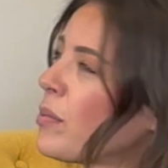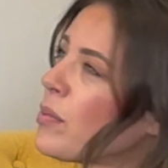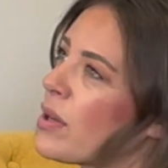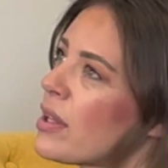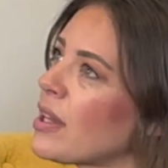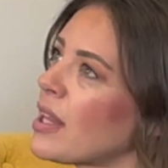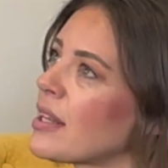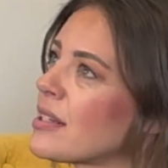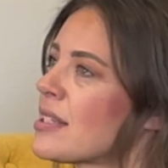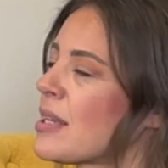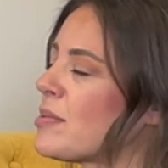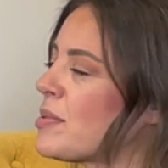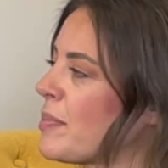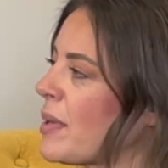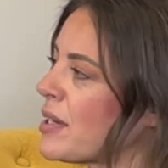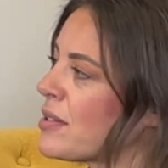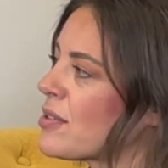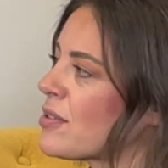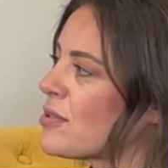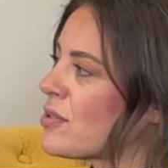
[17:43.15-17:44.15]
A lot of times
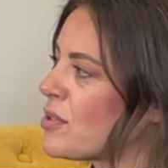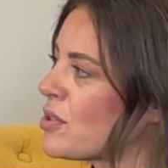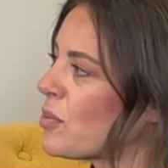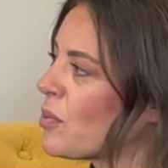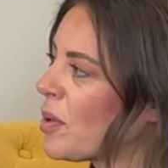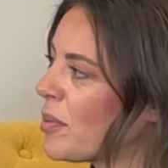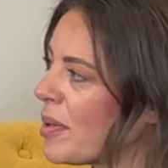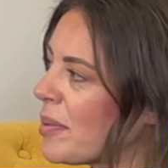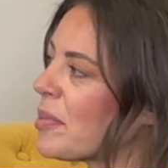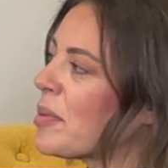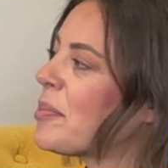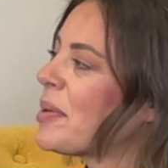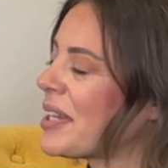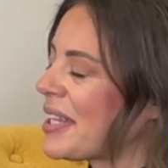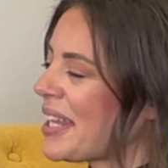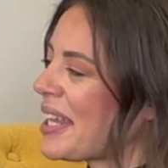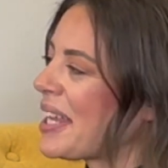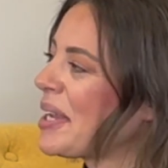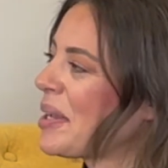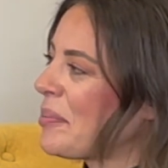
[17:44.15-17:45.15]
painters do wallpaper, but
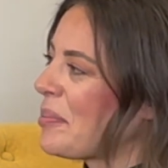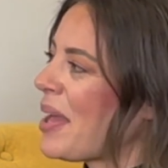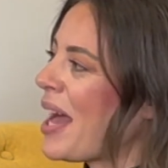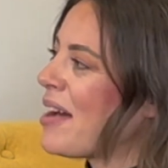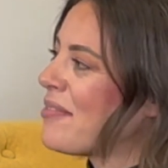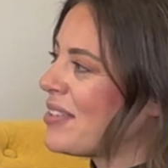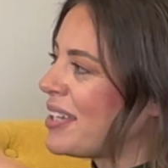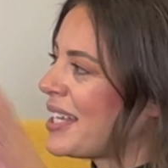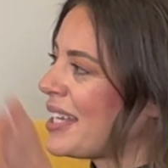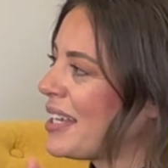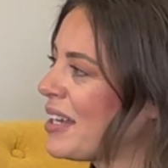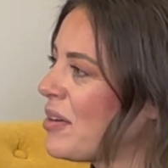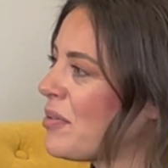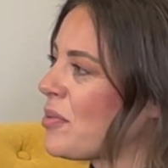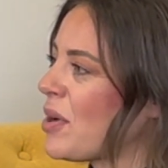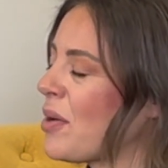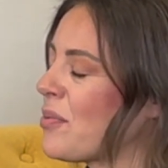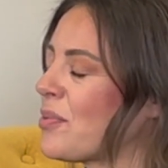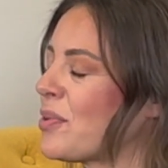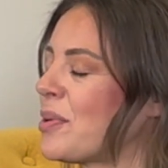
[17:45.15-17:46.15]
like having
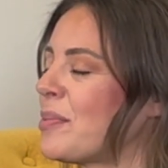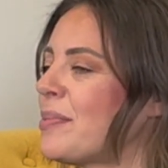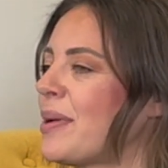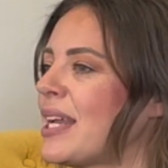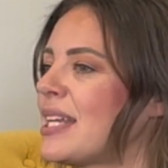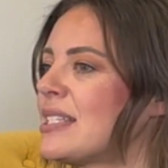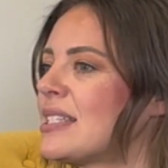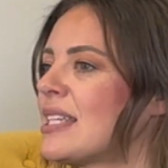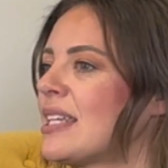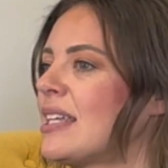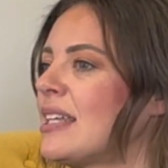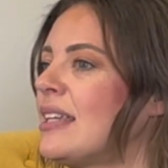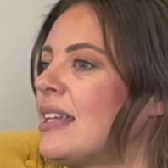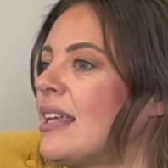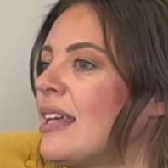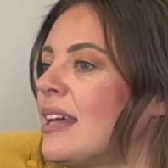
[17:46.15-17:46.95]
a room painted.